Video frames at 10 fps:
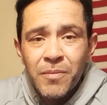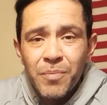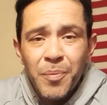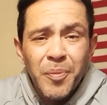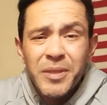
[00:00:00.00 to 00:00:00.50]

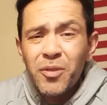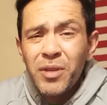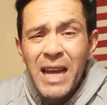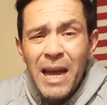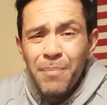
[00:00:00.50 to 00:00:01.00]
but what's going
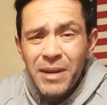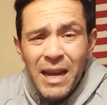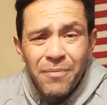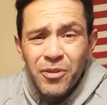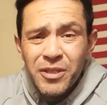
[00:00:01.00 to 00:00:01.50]
to happen
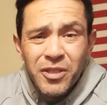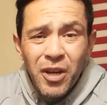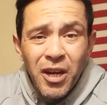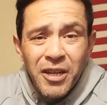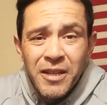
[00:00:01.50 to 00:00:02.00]
after it's
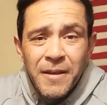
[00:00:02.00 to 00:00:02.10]
gone